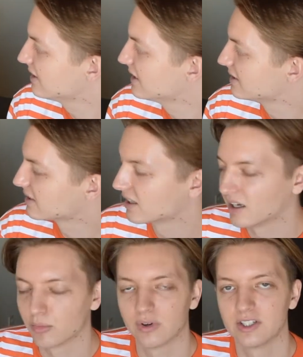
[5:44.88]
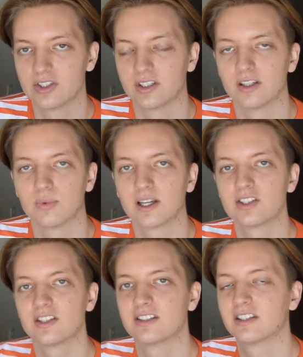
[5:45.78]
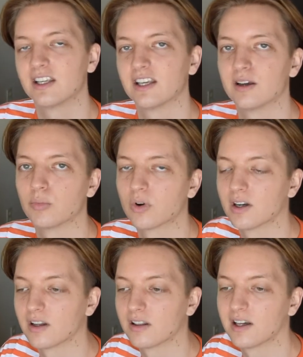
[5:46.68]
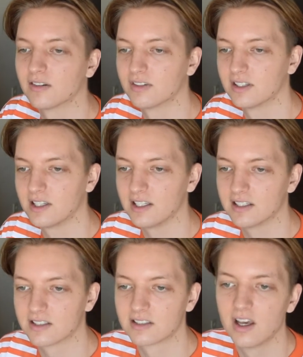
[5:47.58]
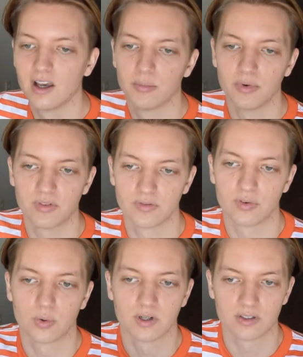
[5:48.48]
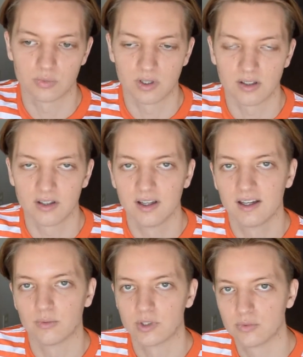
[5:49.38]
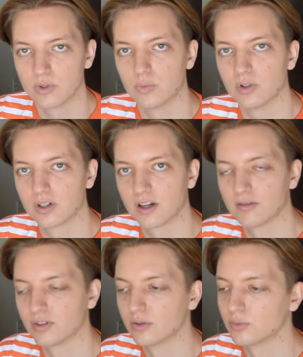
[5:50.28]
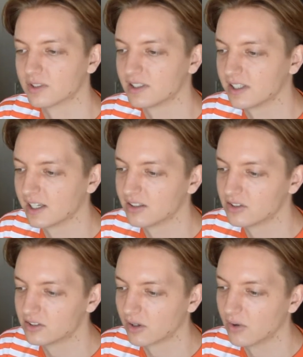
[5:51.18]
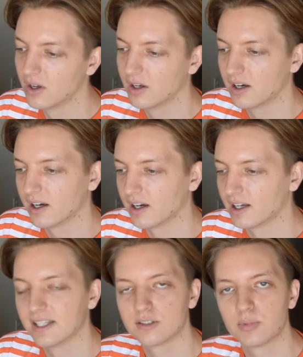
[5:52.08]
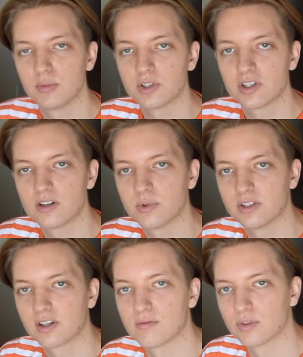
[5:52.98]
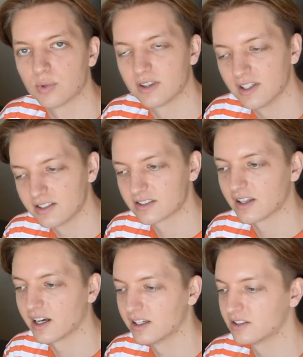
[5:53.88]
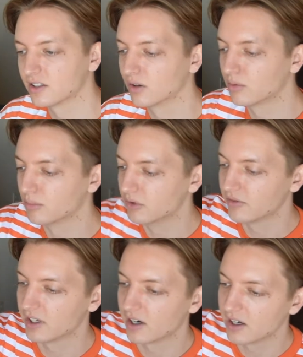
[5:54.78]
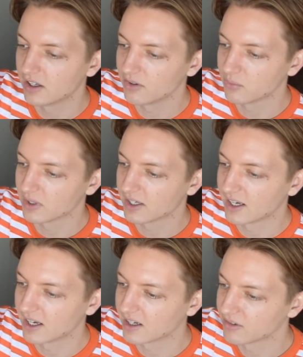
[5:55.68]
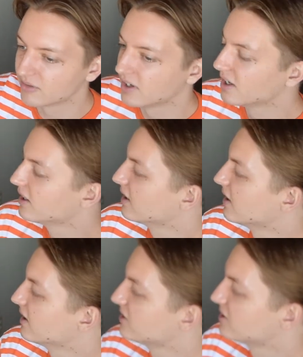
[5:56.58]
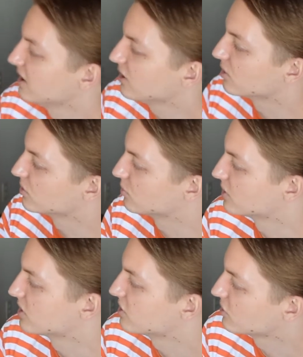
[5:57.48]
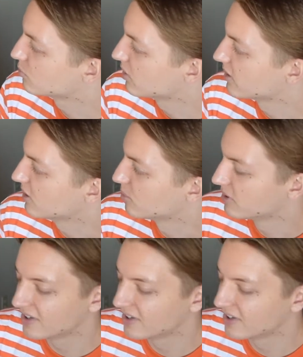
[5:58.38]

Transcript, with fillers: Adidas collaboration, and we actually see him wearing a lot of Adidas moving forward as well, which we will cover once again. So uh, that's pretty much all I wanted to cover with this slide. So moving on, we have uh, sneakers, which I just brought up.